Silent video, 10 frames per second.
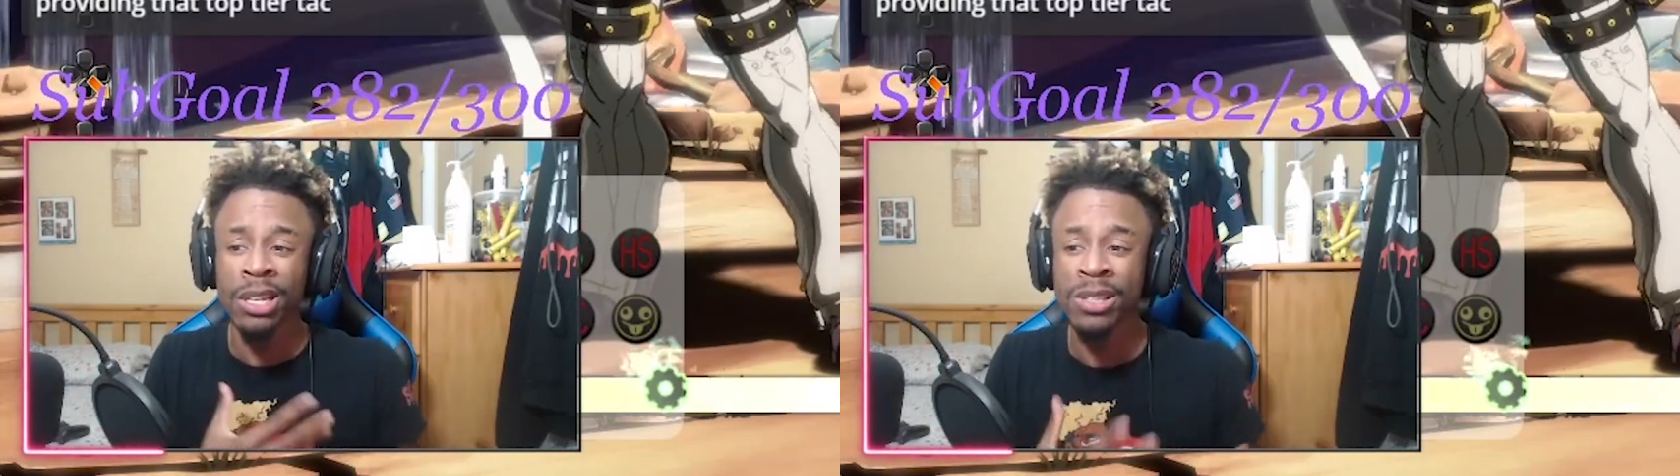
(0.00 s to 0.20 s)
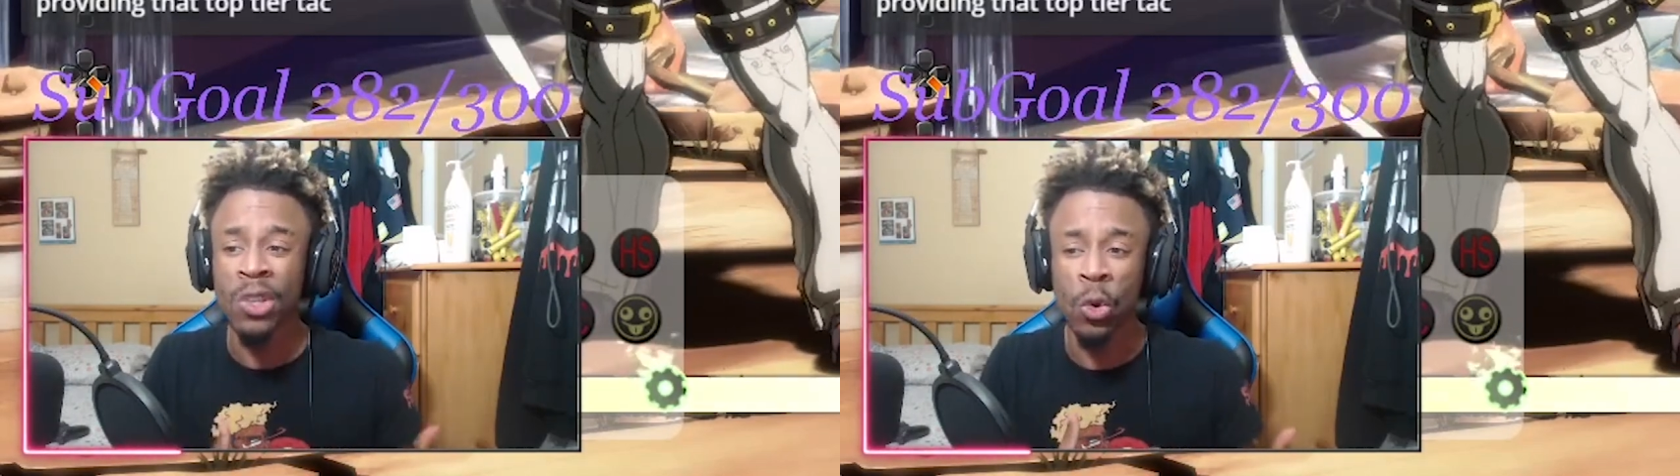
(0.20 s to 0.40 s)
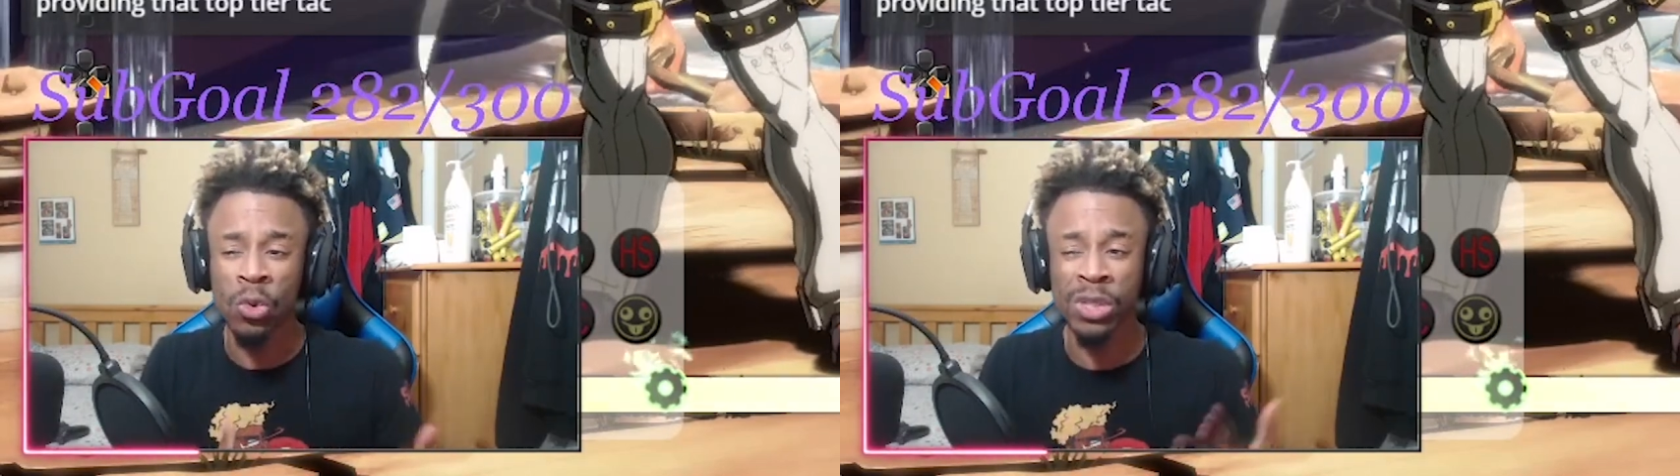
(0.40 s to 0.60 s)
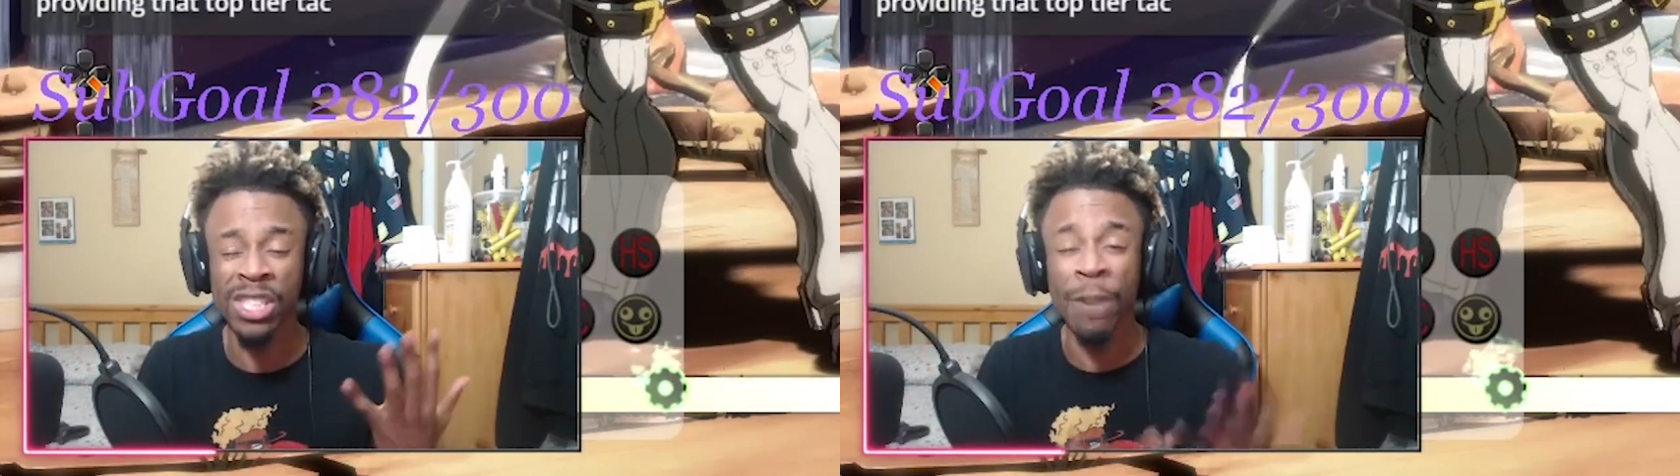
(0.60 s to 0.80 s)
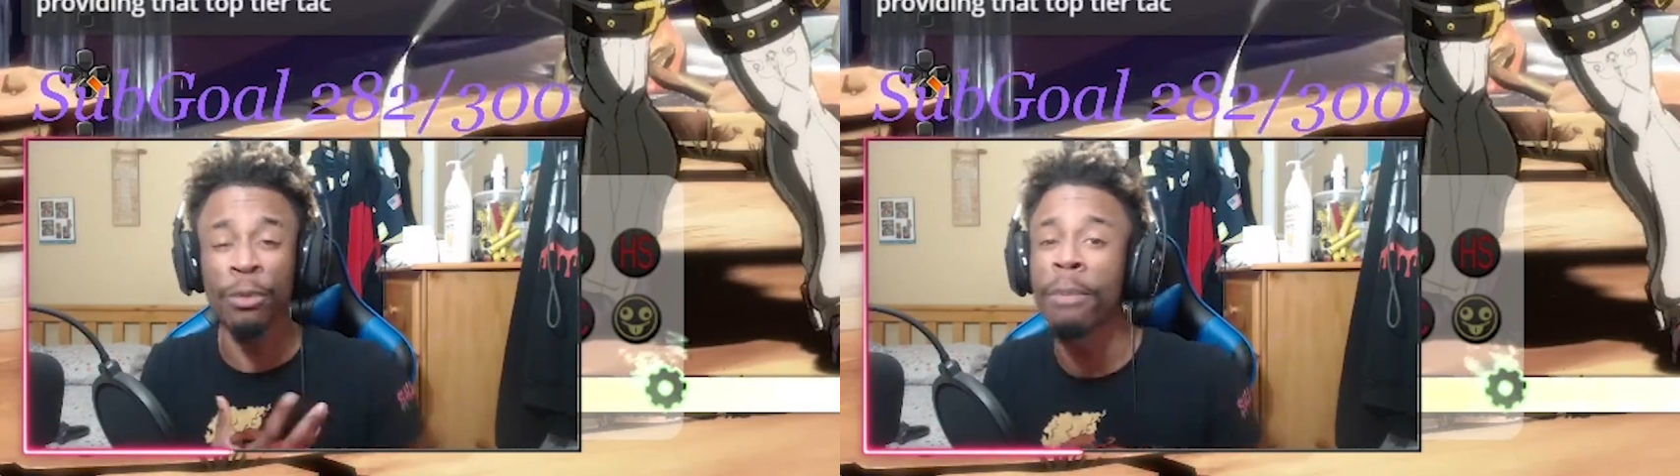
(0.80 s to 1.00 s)
so
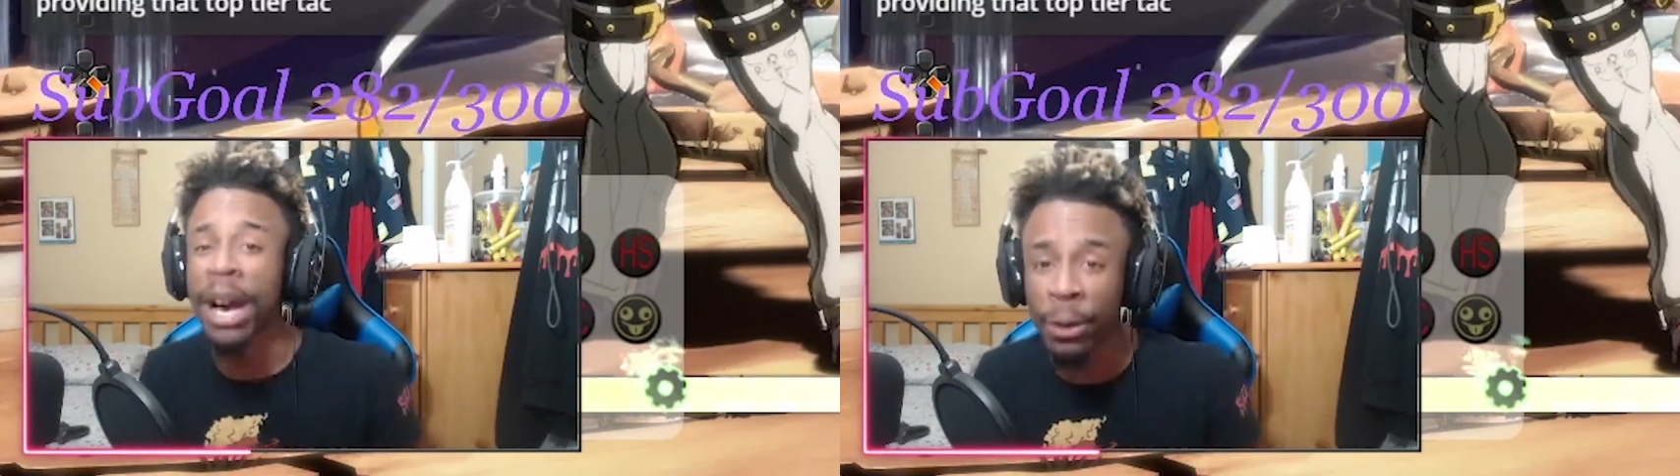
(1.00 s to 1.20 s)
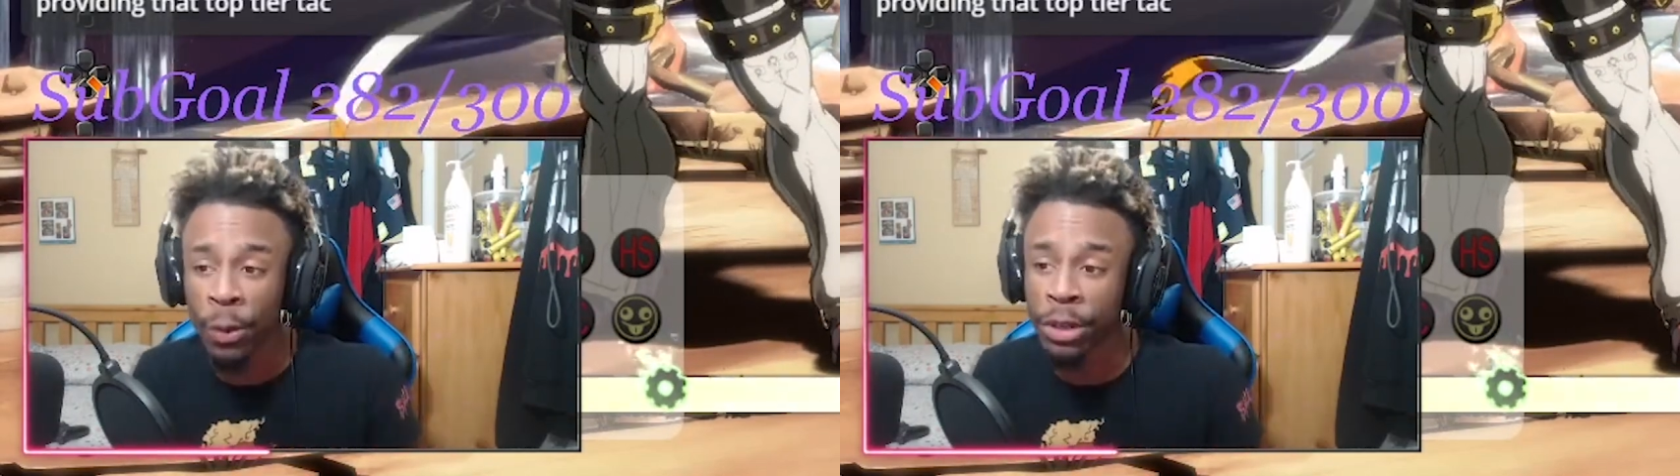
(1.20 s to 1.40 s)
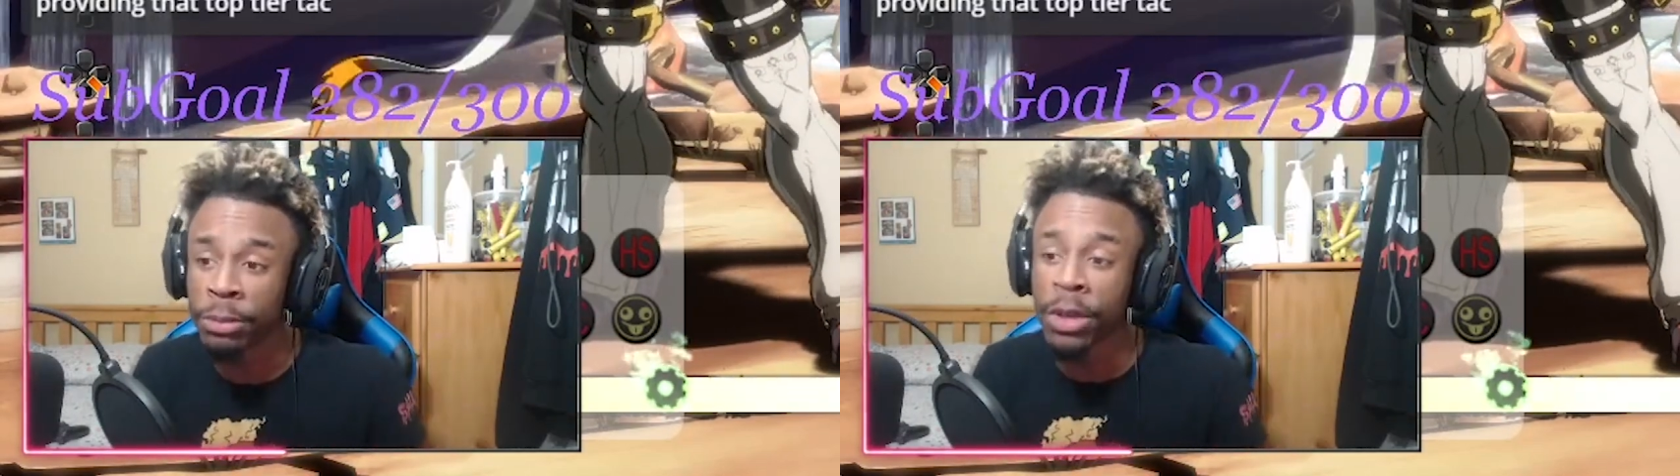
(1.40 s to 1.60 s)
simple-minded with them.